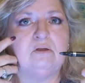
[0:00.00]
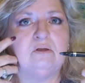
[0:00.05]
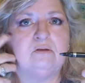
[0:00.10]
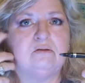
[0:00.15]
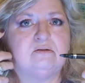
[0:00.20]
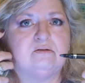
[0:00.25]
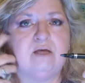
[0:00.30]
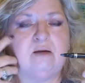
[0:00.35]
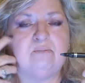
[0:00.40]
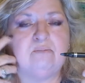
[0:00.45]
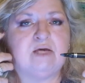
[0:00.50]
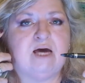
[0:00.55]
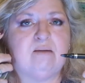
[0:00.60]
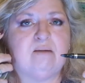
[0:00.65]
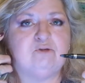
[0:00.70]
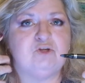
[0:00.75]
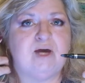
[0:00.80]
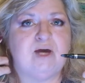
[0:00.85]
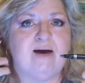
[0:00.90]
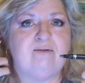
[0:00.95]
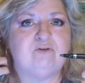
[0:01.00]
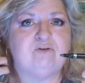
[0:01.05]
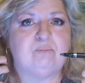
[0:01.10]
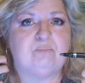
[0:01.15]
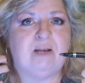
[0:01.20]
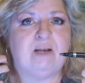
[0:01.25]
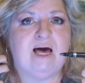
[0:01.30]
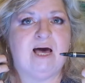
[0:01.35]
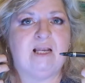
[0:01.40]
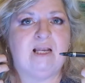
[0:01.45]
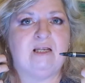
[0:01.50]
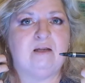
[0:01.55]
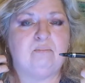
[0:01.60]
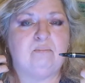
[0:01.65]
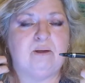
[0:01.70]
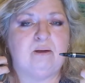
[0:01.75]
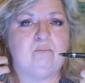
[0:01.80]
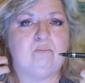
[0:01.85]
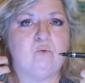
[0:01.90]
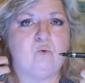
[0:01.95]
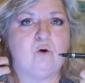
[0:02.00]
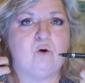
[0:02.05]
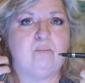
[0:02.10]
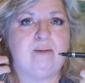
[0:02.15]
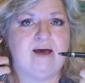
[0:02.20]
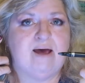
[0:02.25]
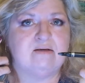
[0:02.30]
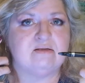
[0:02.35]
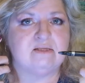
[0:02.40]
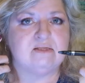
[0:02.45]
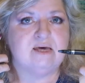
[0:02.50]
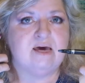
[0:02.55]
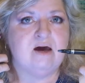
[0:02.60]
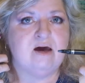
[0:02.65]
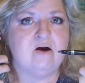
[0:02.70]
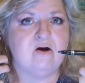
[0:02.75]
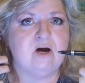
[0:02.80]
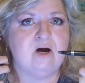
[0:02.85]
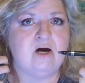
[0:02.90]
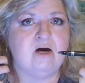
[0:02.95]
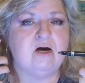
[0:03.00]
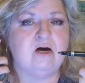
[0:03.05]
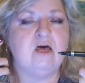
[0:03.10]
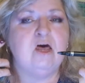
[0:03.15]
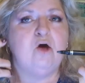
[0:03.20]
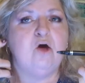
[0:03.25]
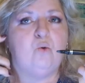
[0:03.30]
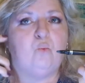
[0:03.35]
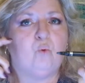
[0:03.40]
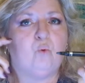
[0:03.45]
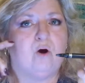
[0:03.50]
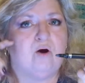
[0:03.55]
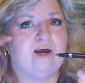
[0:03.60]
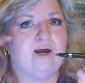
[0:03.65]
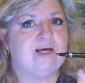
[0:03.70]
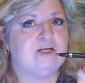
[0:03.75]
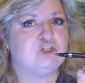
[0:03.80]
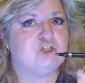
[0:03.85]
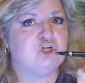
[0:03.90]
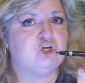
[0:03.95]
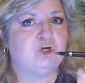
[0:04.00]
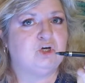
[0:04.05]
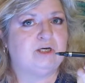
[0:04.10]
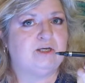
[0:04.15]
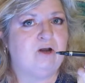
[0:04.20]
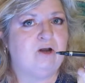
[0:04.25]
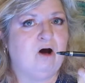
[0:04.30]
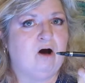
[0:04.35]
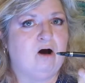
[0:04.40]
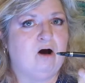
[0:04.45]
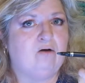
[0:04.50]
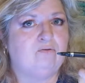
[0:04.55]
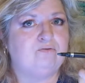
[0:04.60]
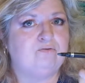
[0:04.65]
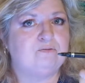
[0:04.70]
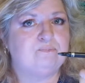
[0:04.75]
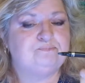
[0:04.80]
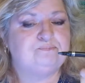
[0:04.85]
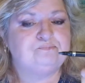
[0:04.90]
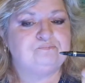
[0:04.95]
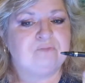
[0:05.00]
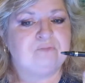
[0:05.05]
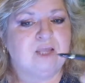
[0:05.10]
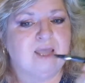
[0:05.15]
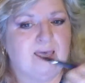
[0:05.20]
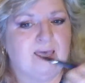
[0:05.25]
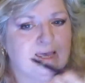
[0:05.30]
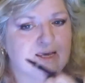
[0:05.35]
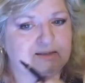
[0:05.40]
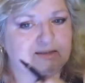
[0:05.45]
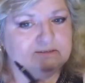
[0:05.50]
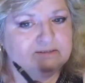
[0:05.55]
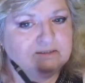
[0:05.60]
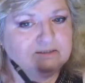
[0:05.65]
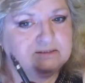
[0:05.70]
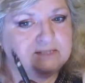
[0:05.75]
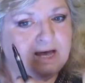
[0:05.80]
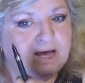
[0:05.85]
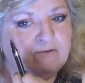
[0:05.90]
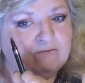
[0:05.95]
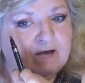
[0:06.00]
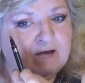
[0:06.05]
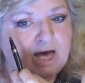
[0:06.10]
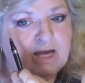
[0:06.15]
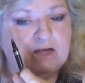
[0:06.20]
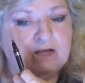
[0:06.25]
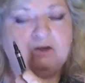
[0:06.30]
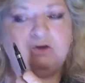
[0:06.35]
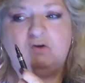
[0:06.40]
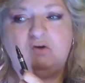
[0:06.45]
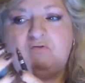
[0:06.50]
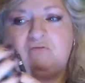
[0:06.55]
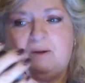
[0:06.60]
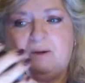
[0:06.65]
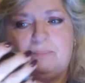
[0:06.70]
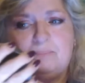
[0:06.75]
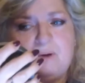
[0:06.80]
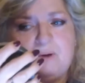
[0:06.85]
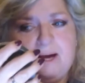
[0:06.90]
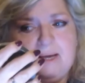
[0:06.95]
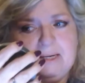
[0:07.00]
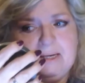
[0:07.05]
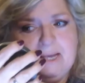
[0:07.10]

sometimes you have to apply a little bit more mascara where it took it off. And since I've got a goof up right